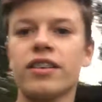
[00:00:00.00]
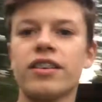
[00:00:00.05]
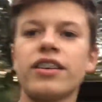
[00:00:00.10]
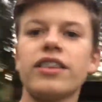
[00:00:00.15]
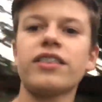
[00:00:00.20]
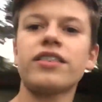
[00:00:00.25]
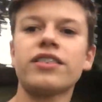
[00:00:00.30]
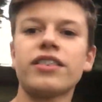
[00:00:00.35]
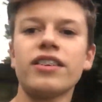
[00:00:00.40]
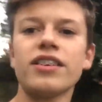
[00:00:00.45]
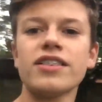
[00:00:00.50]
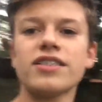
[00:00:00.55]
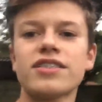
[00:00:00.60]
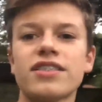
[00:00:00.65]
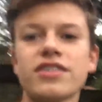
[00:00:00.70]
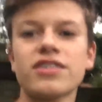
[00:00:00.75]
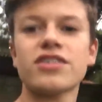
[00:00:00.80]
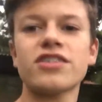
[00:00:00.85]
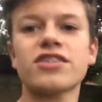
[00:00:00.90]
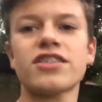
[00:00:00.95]
Okay guys,
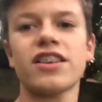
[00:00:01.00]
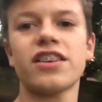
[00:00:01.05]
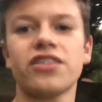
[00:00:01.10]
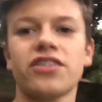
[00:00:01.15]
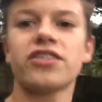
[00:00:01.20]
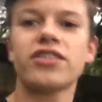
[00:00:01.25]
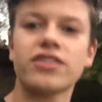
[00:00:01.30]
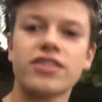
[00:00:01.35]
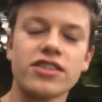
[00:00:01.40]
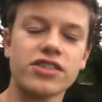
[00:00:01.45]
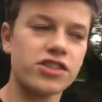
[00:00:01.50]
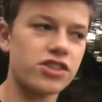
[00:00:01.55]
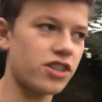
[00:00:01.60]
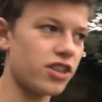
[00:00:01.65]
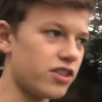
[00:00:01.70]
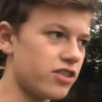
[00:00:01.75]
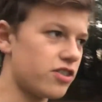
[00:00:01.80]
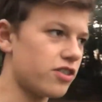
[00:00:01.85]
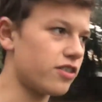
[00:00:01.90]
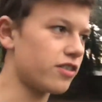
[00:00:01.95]
I just ended the
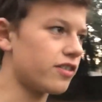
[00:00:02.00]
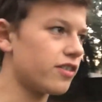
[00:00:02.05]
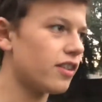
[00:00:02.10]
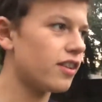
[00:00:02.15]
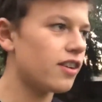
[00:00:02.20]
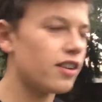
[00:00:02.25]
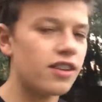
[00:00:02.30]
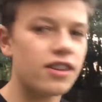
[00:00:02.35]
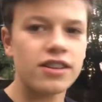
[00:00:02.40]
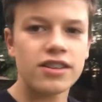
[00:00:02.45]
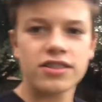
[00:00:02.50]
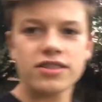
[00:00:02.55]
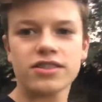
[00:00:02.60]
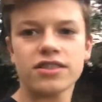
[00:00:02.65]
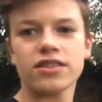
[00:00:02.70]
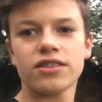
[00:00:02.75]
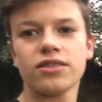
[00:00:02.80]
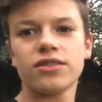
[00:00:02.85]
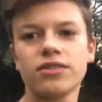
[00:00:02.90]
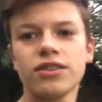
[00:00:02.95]
session.
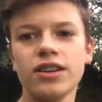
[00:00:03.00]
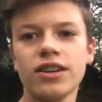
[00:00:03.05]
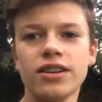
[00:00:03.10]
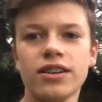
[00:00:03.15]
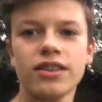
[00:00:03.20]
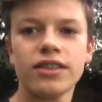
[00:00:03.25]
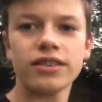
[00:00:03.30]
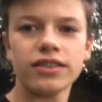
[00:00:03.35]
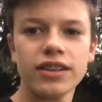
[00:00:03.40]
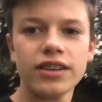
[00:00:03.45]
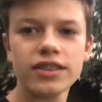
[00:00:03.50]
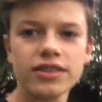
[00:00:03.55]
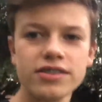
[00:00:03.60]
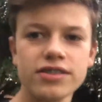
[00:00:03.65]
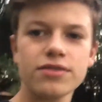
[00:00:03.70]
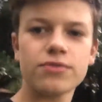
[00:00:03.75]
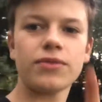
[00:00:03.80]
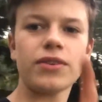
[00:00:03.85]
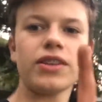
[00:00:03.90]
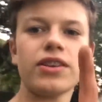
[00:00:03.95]
So
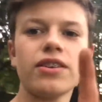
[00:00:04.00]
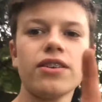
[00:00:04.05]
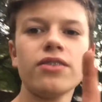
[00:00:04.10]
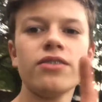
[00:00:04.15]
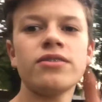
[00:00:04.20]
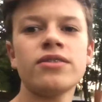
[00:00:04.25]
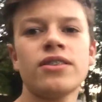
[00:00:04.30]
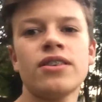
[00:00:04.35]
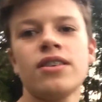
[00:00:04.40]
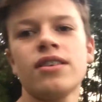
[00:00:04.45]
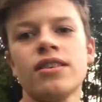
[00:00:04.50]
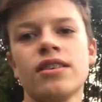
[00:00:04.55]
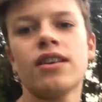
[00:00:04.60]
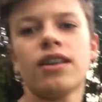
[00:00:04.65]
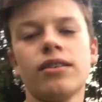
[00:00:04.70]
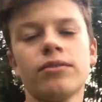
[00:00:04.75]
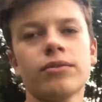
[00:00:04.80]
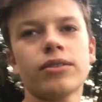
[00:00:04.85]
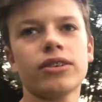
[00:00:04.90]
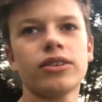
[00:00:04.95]
next video,
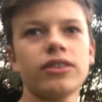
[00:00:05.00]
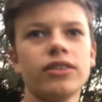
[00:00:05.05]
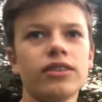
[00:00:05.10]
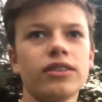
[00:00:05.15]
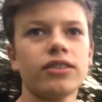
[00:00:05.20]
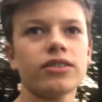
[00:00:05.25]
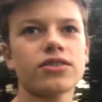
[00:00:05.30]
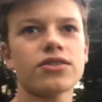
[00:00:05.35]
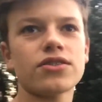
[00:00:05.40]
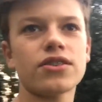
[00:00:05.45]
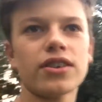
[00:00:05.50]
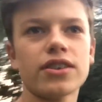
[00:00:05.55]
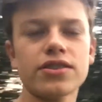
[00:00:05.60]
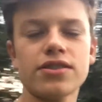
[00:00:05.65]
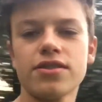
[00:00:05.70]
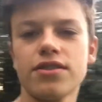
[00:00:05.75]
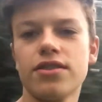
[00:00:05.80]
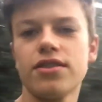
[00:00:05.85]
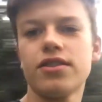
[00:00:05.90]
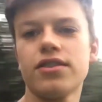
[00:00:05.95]
I'm gonna try
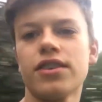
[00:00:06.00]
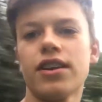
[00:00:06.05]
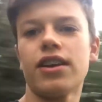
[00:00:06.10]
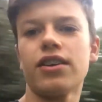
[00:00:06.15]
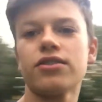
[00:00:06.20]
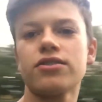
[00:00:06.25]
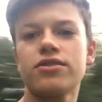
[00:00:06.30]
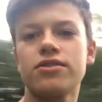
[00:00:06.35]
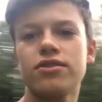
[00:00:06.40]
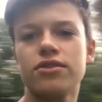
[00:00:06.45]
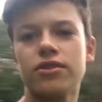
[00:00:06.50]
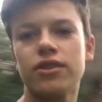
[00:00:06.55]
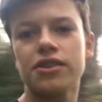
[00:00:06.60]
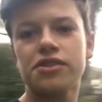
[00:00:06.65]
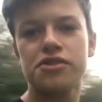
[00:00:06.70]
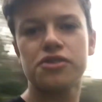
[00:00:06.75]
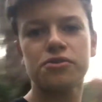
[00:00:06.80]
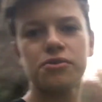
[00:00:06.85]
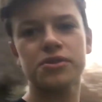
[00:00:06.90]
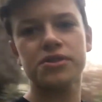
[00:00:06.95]
to learn how to do a
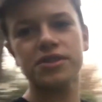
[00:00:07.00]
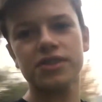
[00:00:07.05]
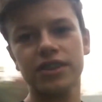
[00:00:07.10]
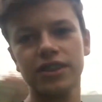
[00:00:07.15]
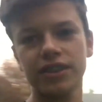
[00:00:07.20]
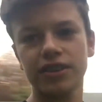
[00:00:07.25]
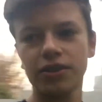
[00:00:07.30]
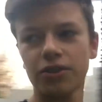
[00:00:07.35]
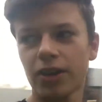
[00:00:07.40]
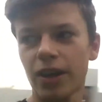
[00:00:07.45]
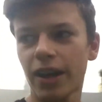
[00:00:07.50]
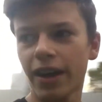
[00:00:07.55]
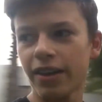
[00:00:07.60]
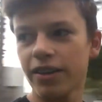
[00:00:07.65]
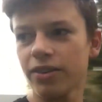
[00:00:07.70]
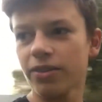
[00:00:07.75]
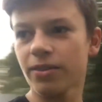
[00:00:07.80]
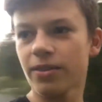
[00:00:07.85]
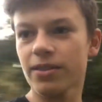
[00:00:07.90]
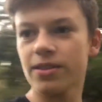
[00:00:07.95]
suicide
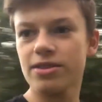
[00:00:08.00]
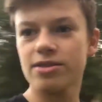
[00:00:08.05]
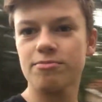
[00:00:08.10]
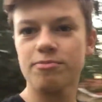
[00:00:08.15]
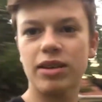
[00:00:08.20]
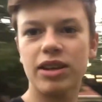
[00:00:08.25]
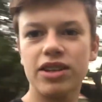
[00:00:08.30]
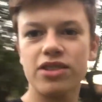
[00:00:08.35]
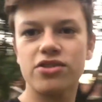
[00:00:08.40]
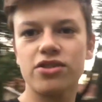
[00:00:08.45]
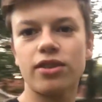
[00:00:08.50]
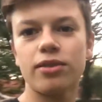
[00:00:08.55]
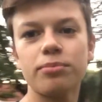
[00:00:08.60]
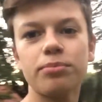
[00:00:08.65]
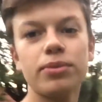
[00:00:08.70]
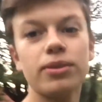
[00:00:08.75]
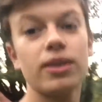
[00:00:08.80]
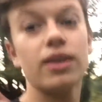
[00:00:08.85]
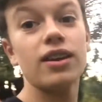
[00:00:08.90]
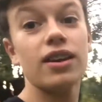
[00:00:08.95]
no-hander on this mini
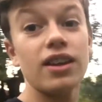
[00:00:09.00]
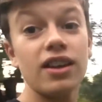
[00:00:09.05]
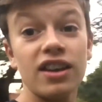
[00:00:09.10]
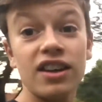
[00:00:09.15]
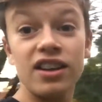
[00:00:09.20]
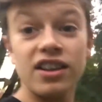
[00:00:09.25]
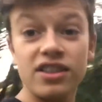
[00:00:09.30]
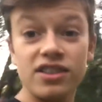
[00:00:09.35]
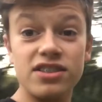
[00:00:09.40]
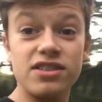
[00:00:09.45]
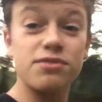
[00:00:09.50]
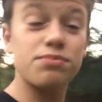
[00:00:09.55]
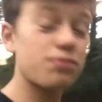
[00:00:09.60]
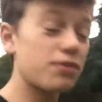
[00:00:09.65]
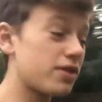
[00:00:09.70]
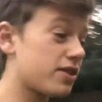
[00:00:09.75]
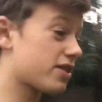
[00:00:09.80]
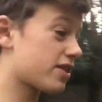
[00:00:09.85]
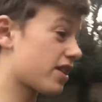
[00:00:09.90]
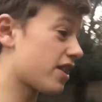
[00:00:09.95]
jump. So it's
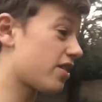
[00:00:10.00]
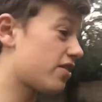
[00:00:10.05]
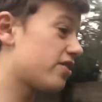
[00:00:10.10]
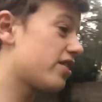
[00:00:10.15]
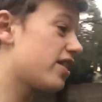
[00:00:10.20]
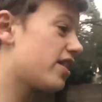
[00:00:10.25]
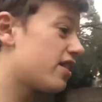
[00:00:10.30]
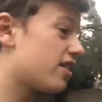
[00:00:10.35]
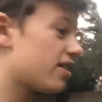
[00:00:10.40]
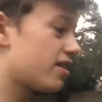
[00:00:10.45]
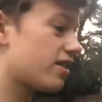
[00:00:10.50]
pretty scary.